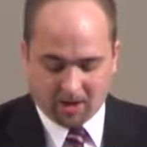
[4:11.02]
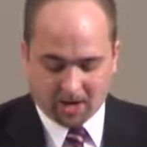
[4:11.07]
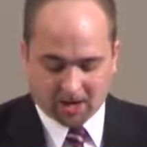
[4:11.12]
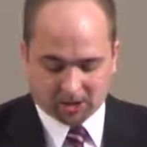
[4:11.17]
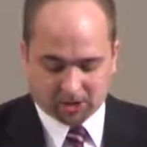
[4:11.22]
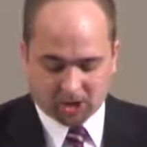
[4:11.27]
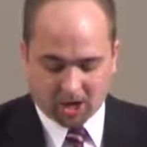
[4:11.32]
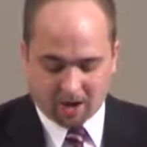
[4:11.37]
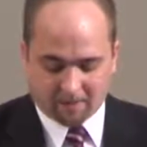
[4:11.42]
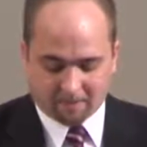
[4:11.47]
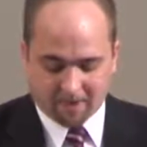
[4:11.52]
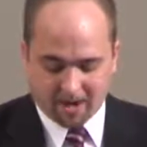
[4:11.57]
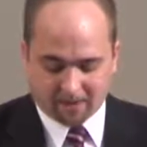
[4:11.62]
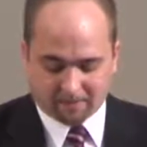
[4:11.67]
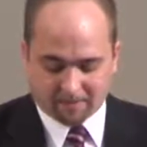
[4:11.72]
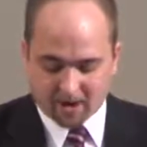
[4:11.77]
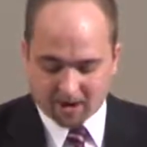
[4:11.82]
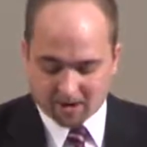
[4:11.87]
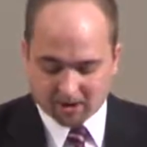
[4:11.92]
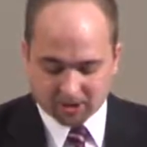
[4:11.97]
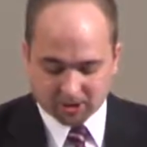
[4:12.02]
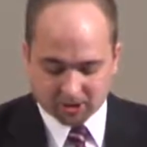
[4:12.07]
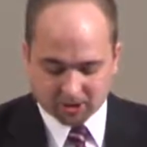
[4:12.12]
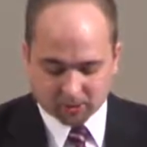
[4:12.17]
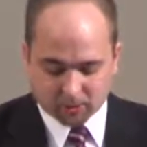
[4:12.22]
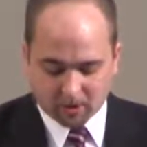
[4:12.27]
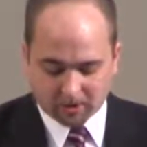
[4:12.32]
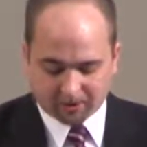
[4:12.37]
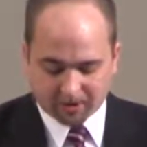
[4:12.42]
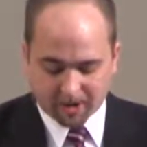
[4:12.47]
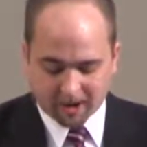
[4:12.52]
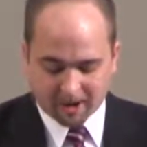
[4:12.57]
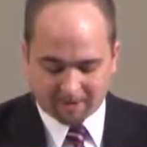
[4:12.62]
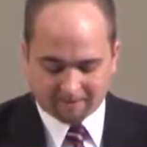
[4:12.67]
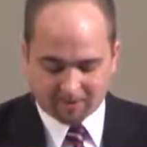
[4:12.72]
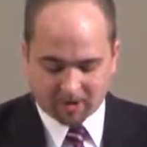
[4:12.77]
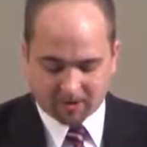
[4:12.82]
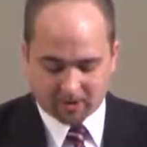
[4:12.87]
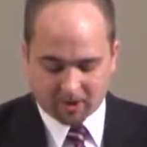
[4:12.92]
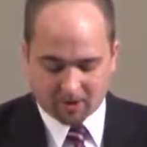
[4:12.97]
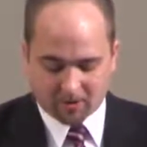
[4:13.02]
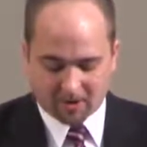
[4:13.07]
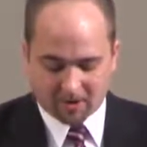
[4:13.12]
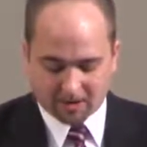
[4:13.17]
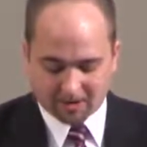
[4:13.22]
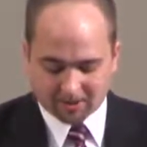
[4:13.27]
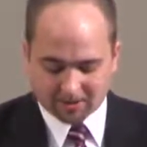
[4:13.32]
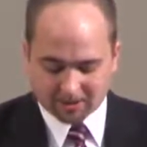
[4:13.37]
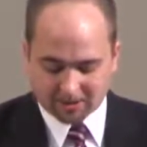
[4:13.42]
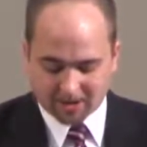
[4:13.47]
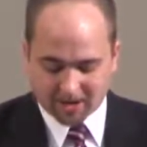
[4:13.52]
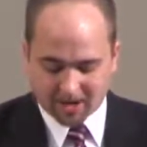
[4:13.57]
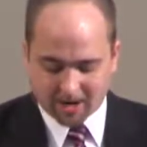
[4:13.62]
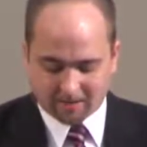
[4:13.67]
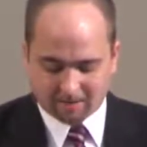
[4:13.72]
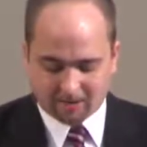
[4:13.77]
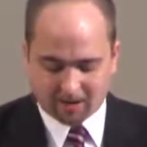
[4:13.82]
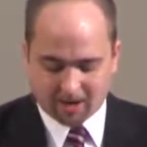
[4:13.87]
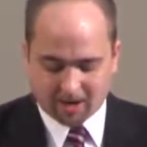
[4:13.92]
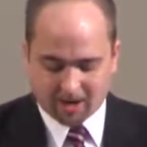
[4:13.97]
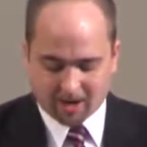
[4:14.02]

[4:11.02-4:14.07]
and shall make marriages with them, and go in unto them,